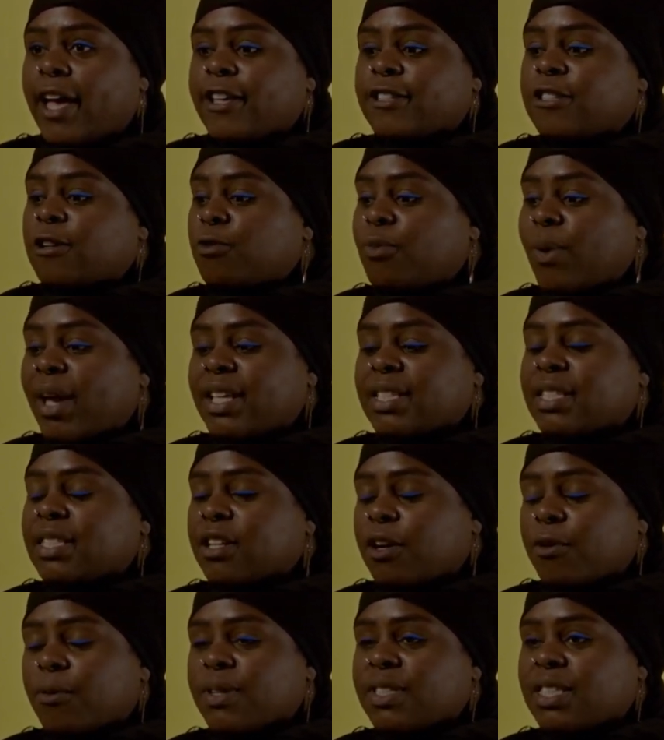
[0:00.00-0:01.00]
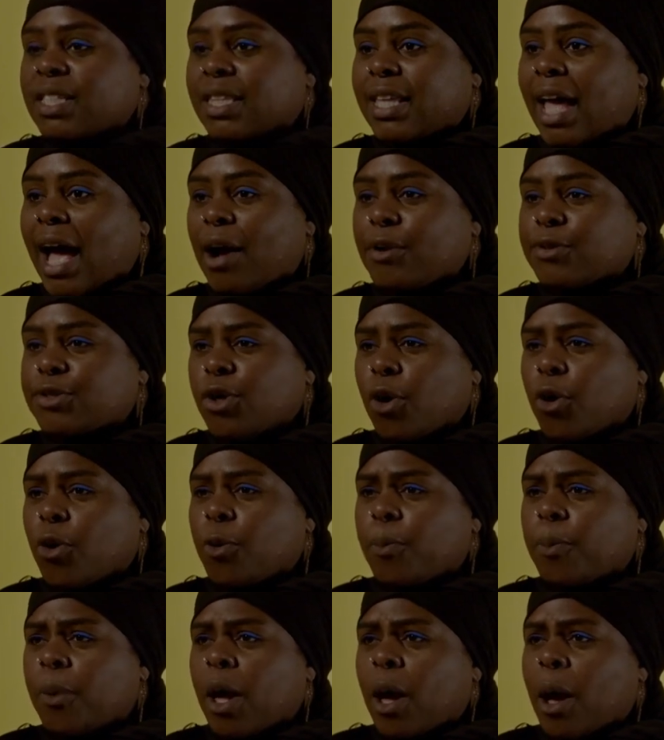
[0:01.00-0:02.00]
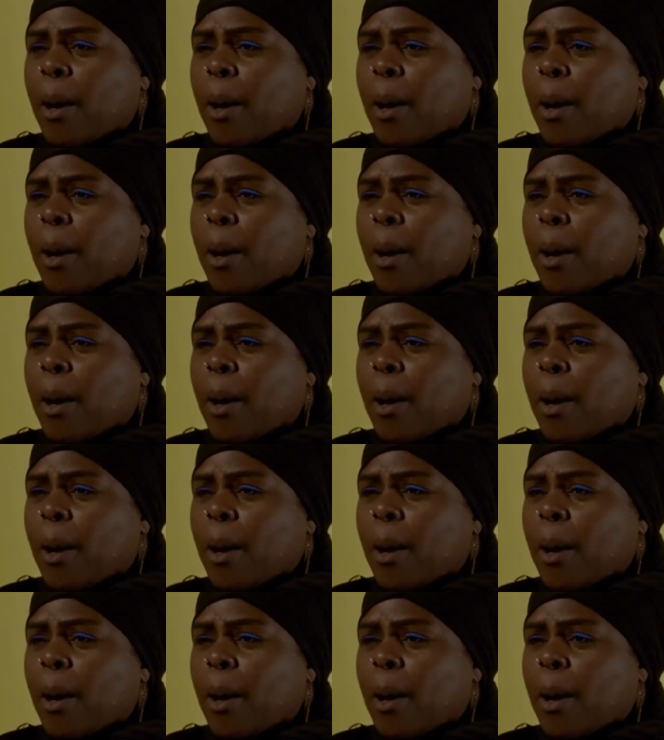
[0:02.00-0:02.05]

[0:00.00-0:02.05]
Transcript: So, raised in a Christian household,